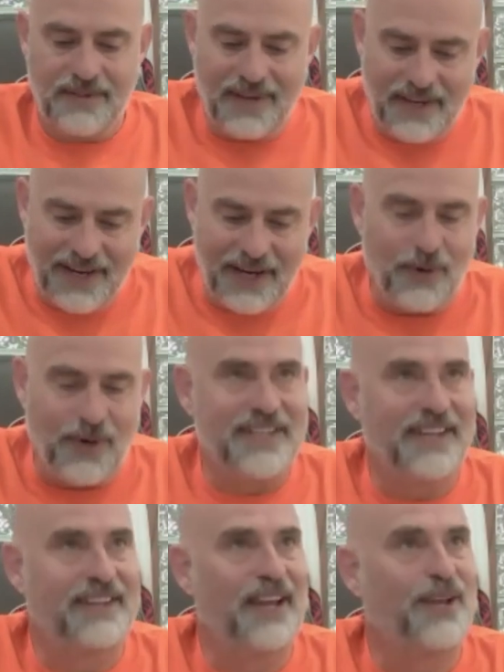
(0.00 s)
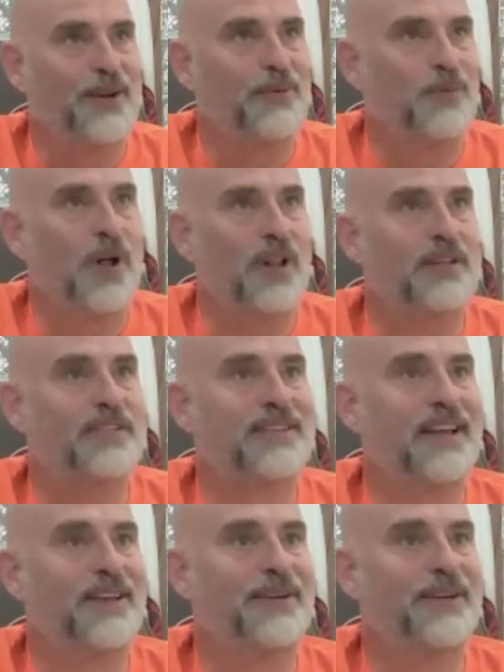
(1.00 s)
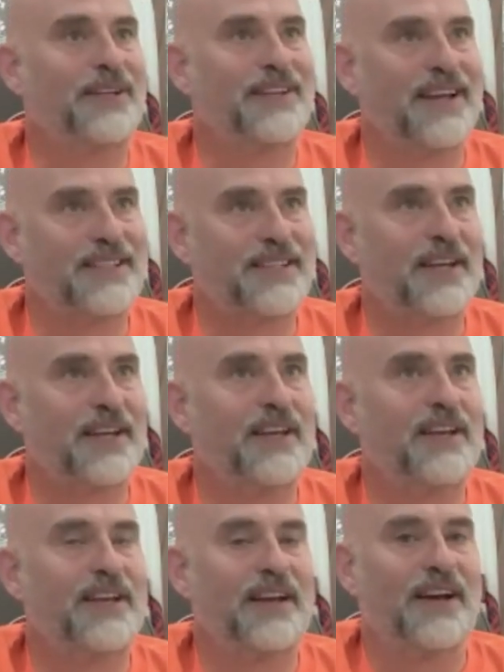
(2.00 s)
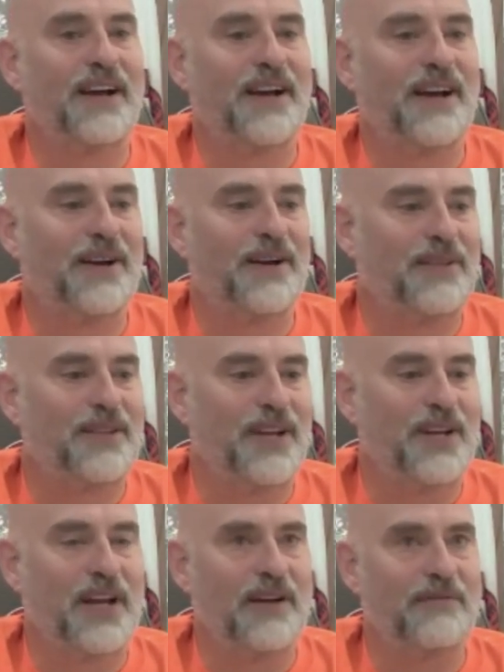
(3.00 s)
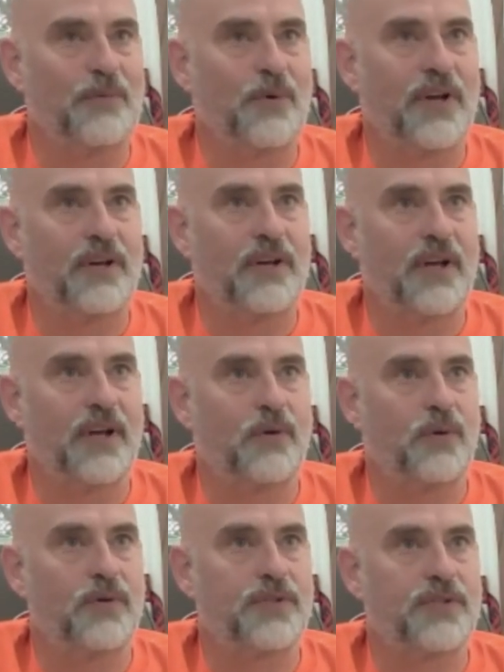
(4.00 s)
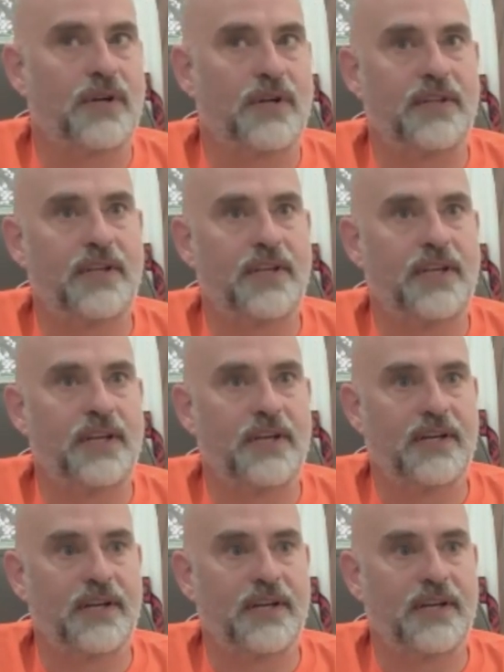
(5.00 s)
Again, I want to say thank you to Wallace, thank you to Tessa, thank you to everyone who's on the